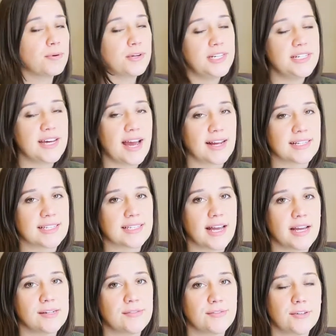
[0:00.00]
pre-tax
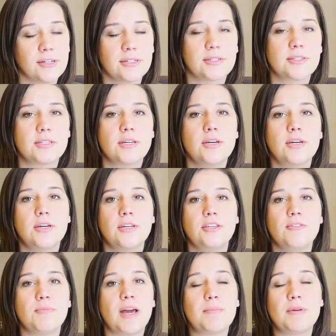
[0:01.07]
side first.
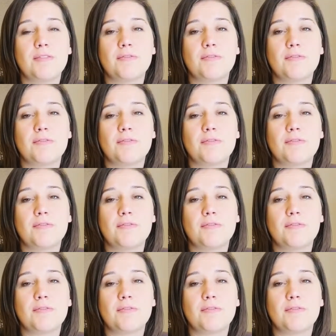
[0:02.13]
You might be